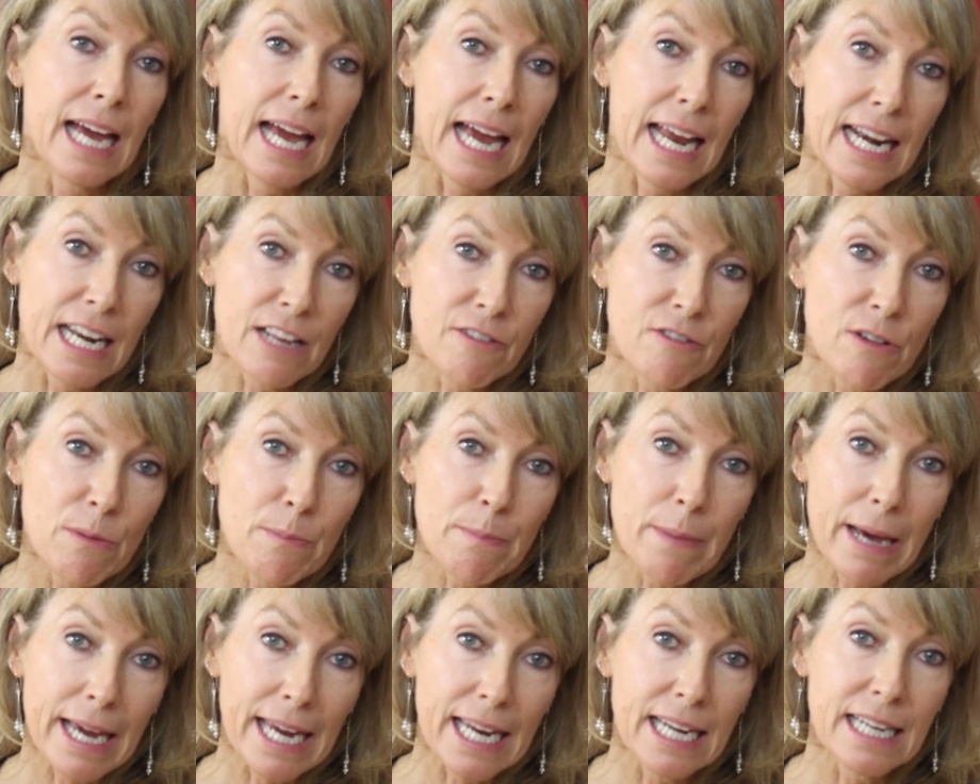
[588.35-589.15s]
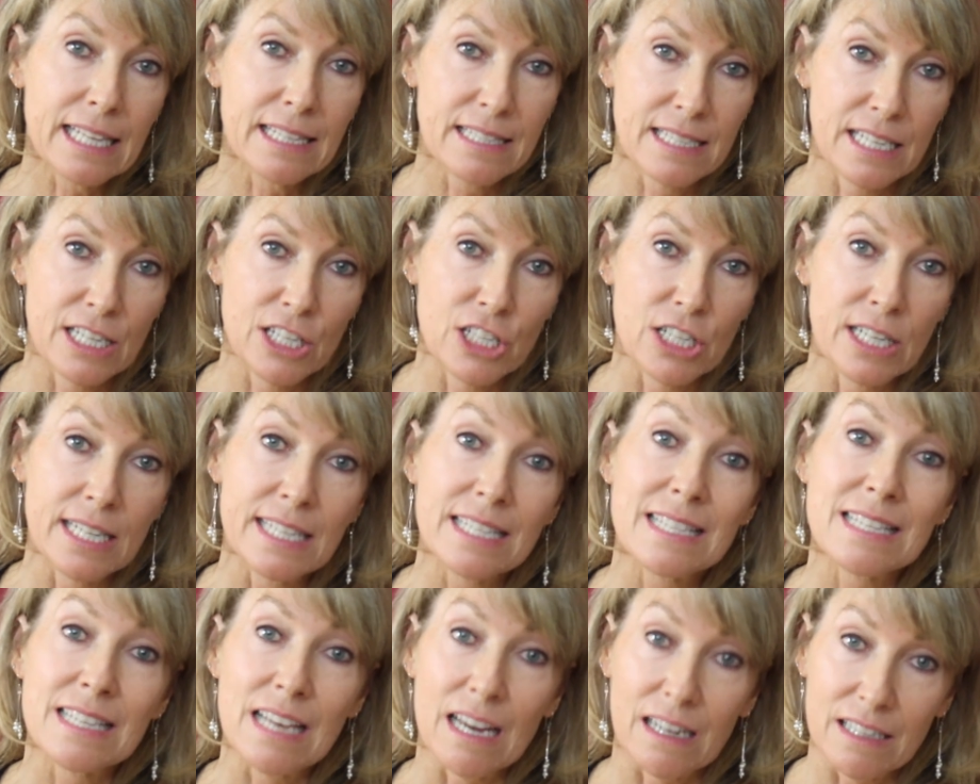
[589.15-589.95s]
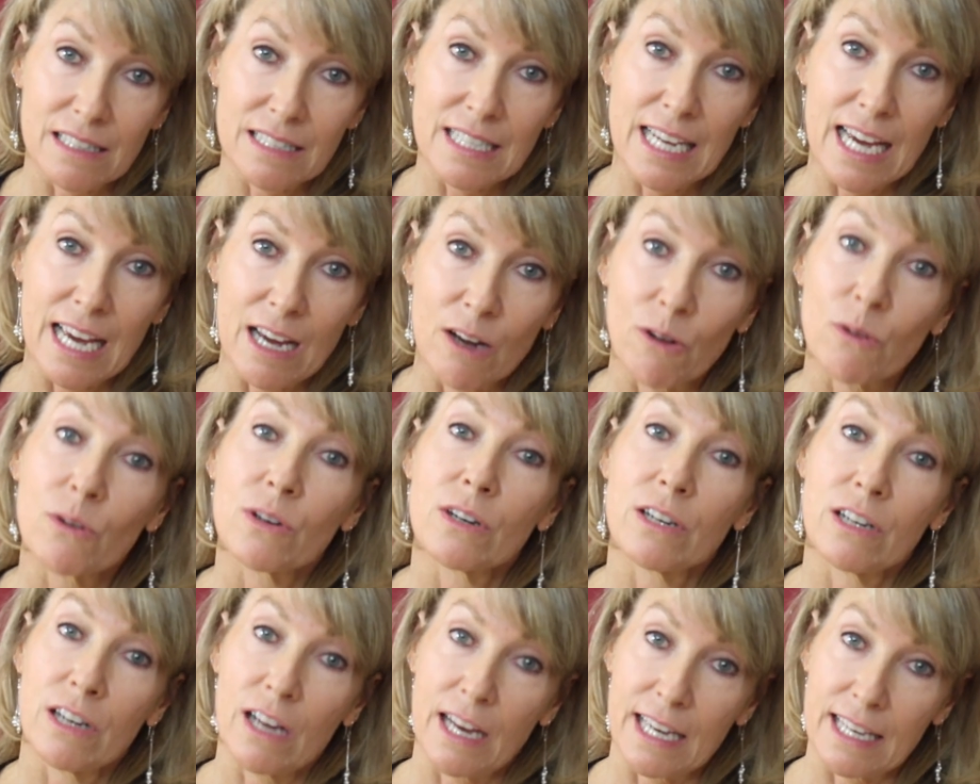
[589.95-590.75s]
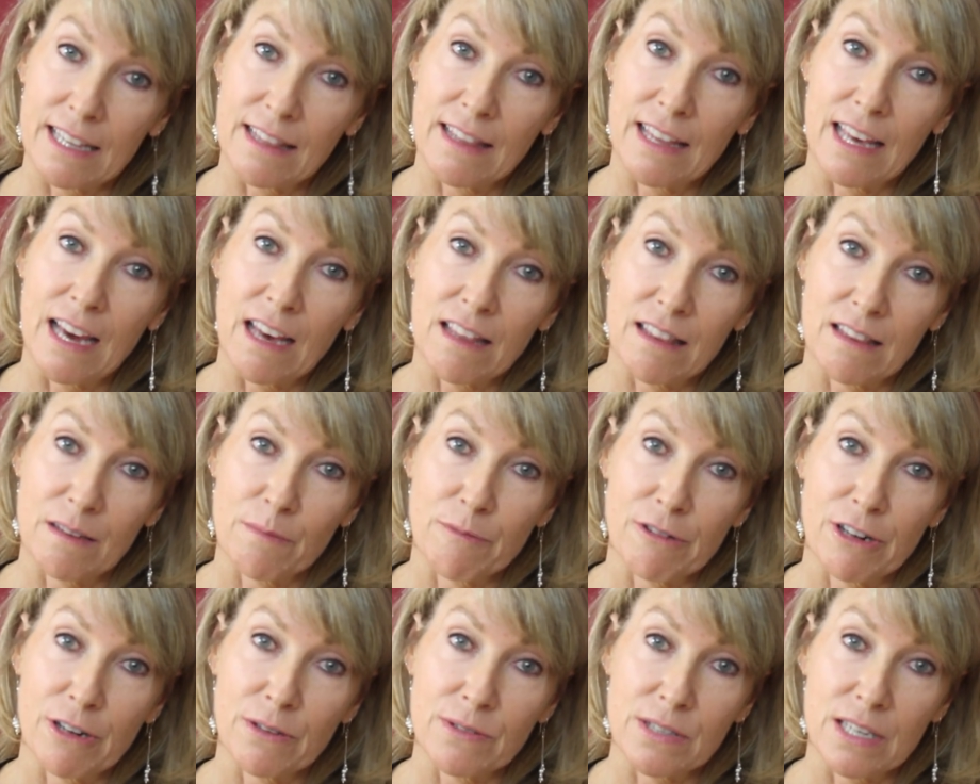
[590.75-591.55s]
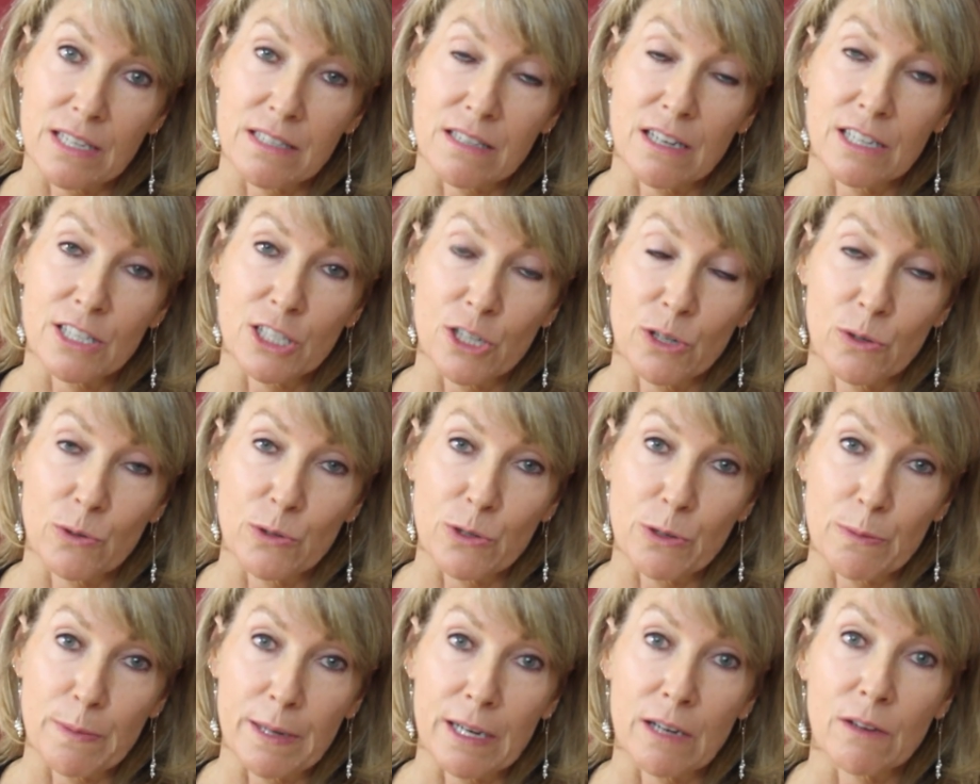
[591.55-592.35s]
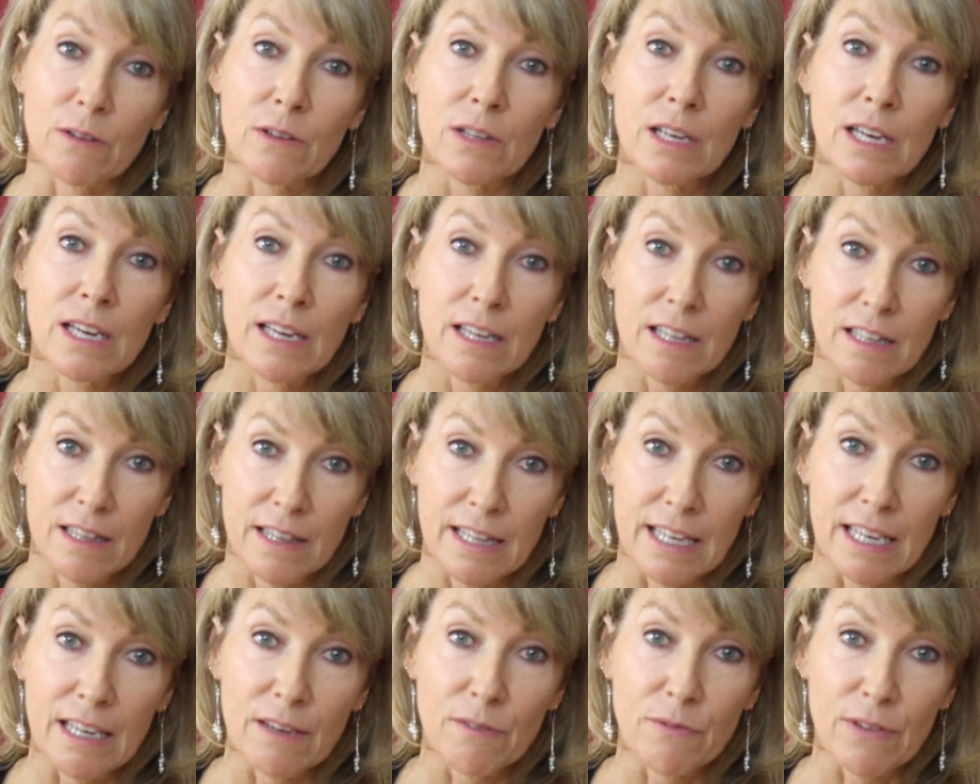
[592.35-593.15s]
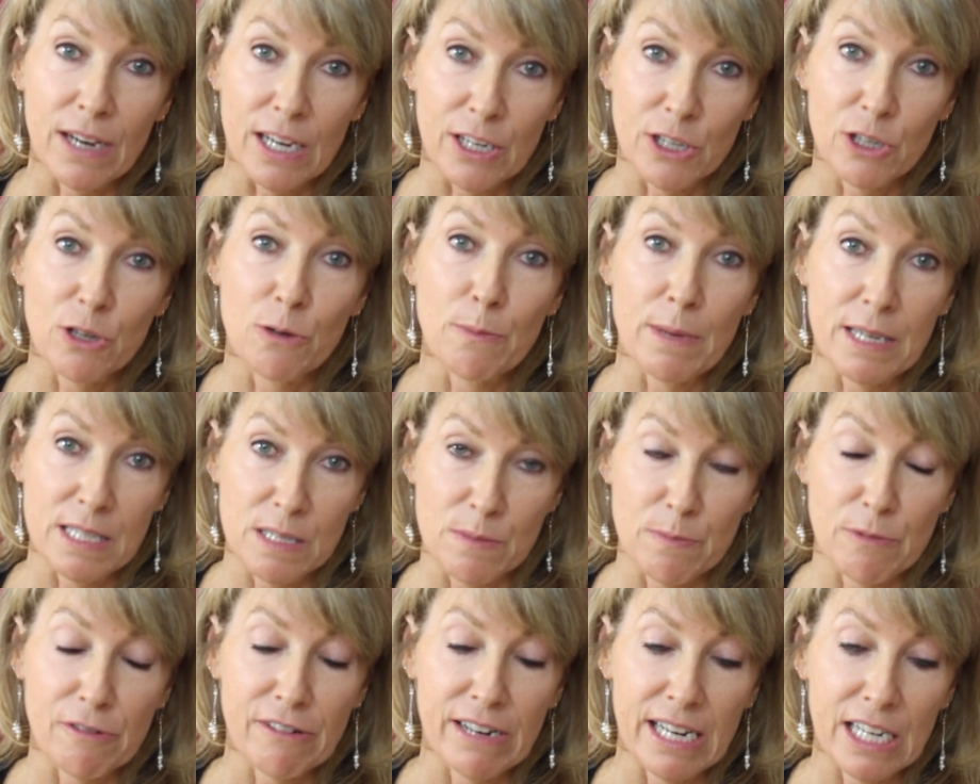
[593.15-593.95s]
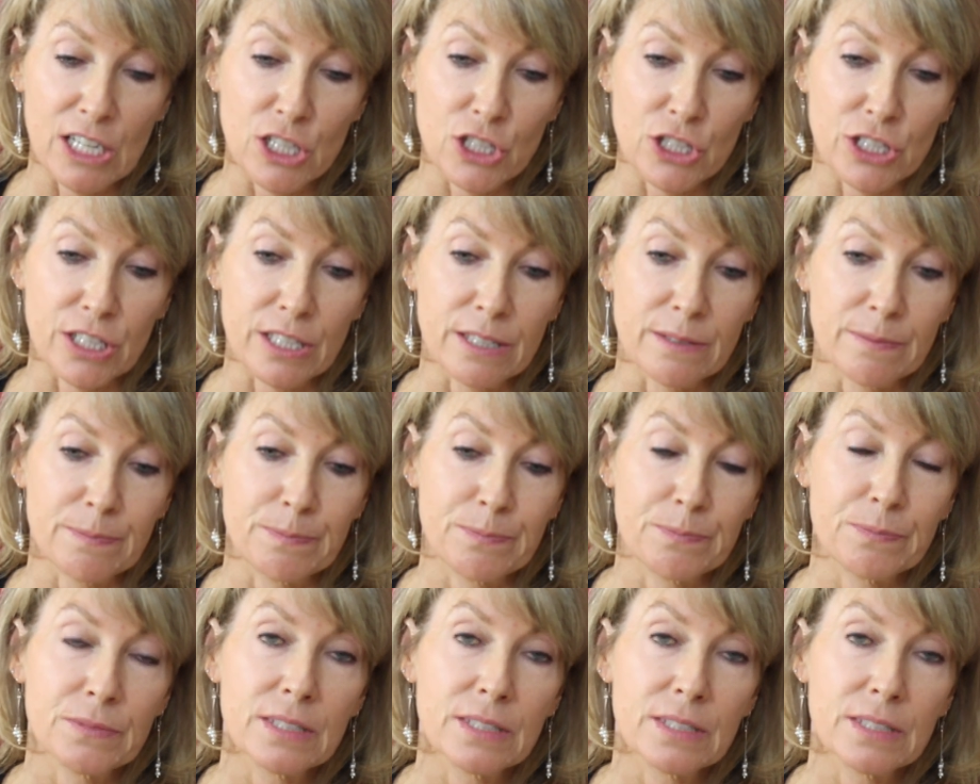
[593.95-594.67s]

Any remaining tissue is sucked out like the other process I told you about, the vacuum aspiration.